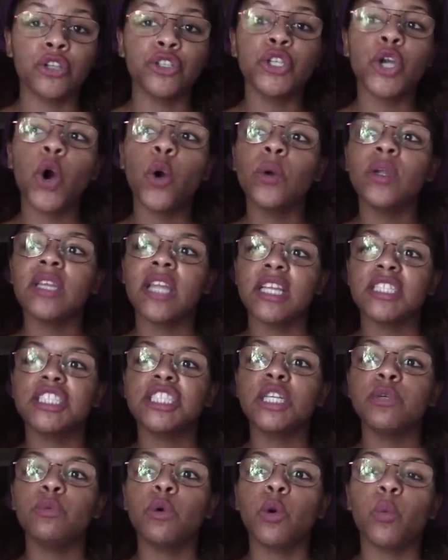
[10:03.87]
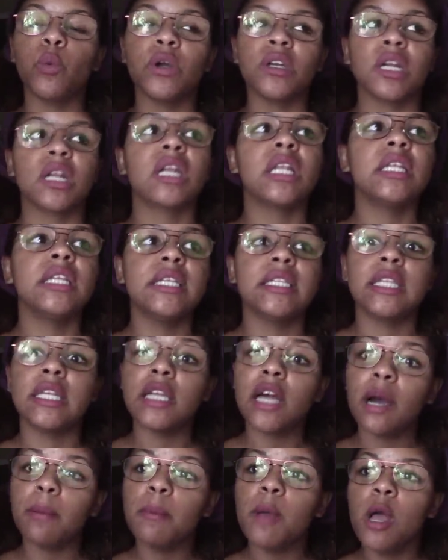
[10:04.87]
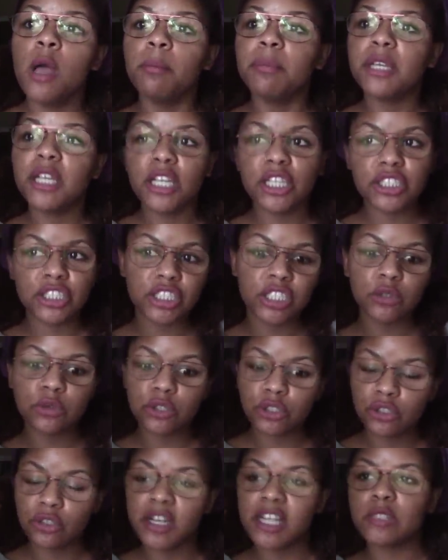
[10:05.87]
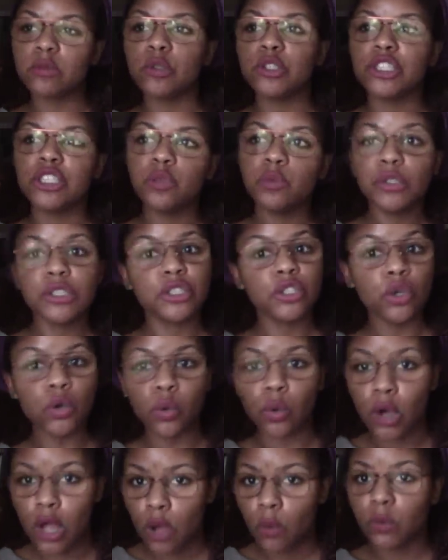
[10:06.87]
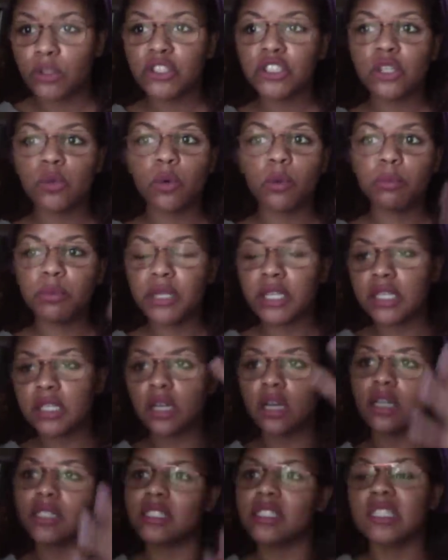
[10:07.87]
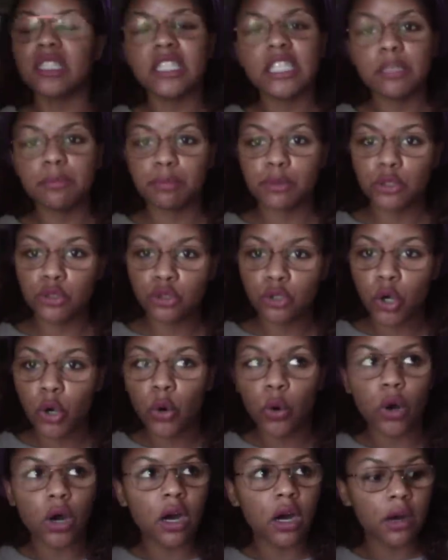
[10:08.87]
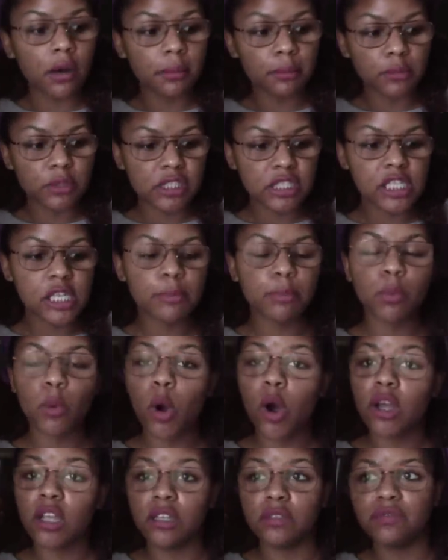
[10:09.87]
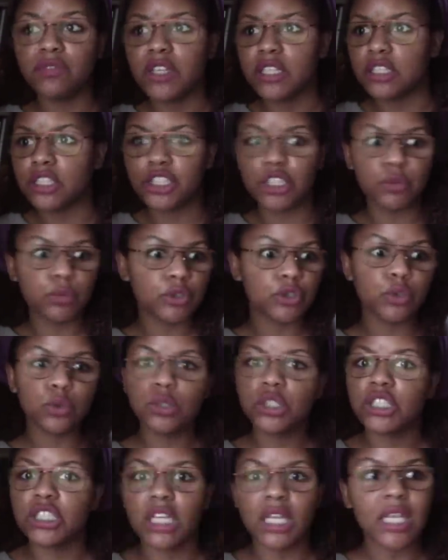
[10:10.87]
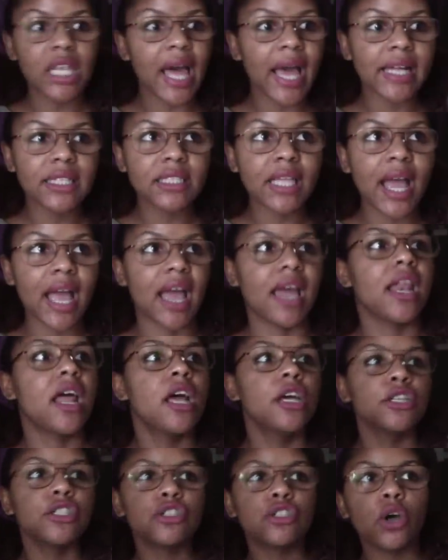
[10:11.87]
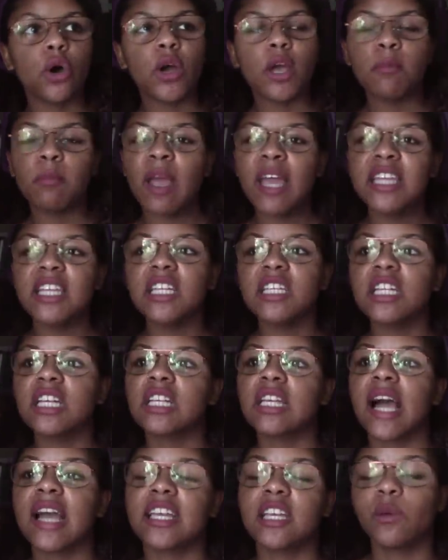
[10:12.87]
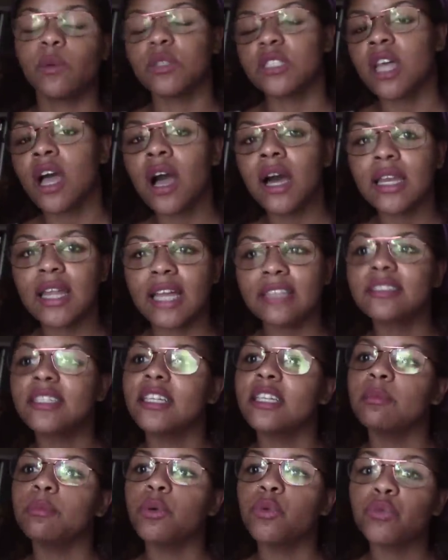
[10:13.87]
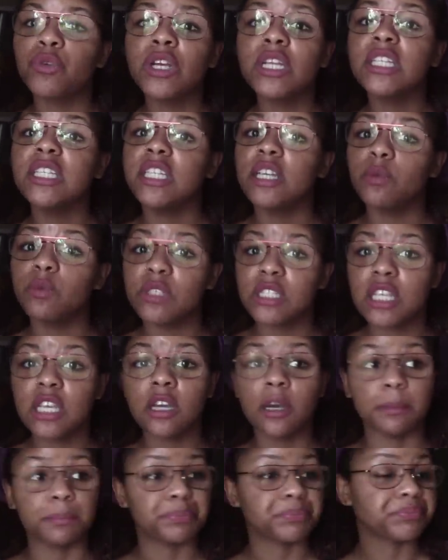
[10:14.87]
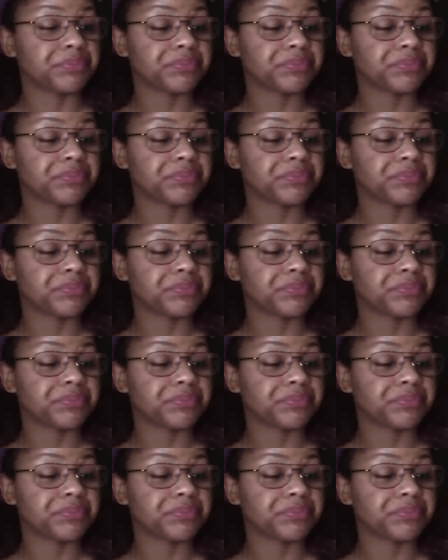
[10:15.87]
knowing that she would want to clean it up because she, you know, that's what she would do when she would be in her sleep, you know, sleepwalking fit. She would do shit like that. So it made it look like it was her that did it, but really it was him.